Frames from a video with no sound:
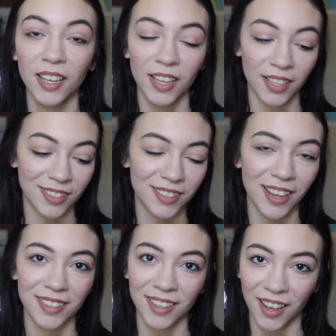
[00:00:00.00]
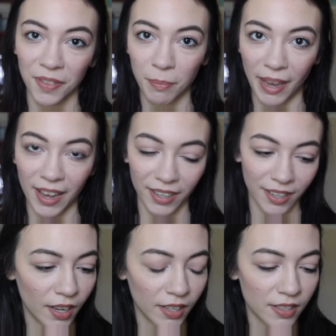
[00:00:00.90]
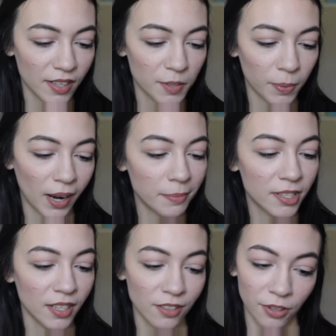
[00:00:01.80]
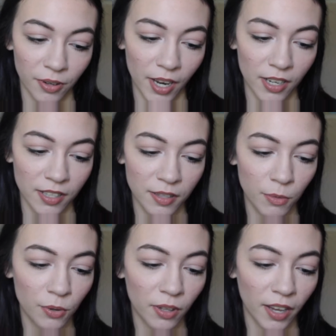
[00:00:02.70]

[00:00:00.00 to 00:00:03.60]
it says on the back. It says prime skin to create a smooth